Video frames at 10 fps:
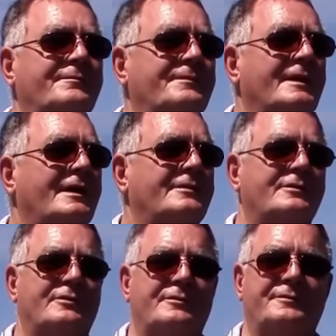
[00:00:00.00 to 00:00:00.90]
I
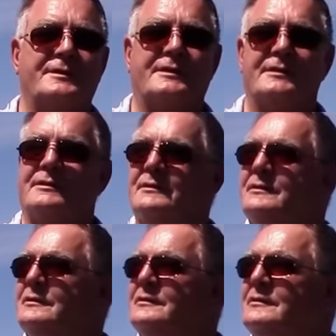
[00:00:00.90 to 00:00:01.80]
don't know if you
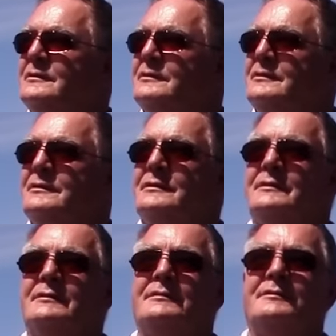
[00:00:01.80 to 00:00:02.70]

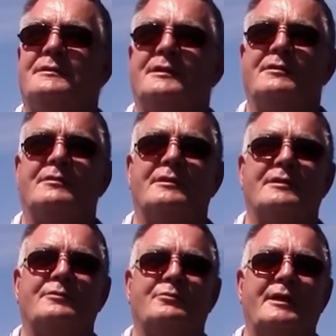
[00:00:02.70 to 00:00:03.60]
can hear
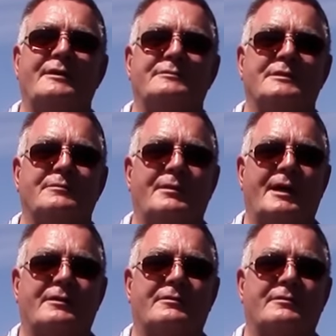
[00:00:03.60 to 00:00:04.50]
the waves in the
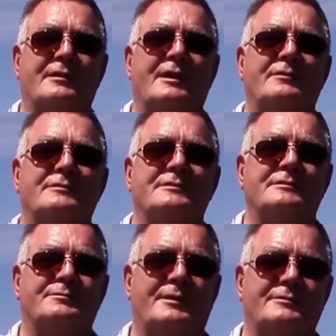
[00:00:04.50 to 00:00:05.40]
background.
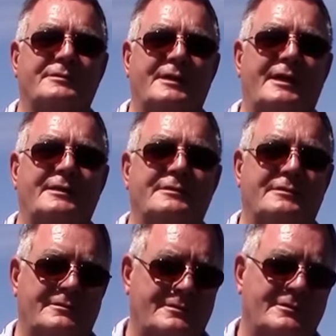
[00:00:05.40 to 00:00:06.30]
It's
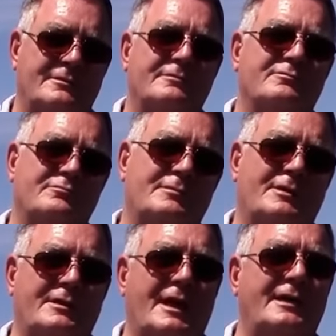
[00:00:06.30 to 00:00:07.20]

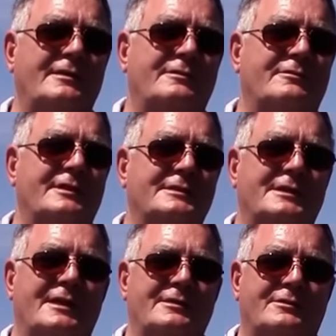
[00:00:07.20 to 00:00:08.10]
about 90 degrees,
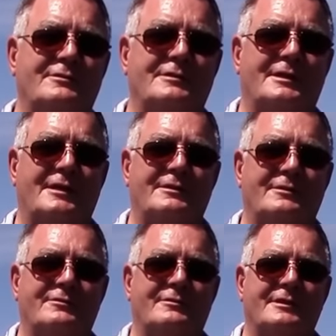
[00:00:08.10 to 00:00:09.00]
82 to 90
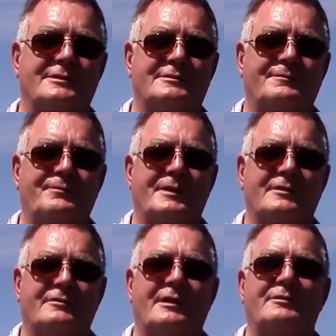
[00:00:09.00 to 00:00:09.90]
degrees.
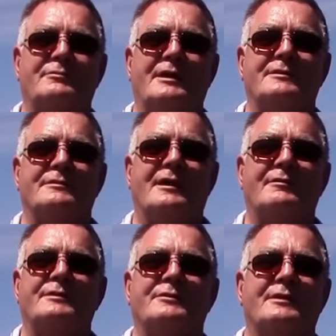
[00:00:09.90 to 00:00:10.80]
Great weather,
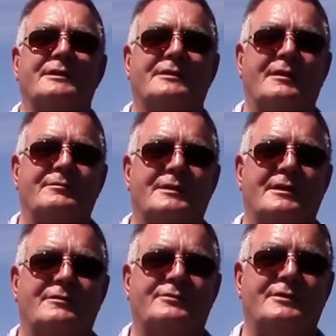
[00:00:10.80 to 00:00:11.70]
having a great time in
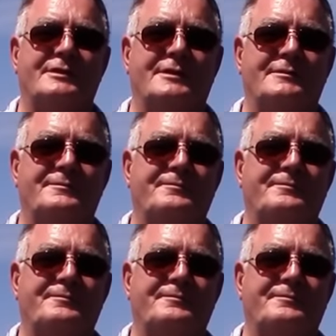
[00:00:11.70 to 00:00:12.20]
California.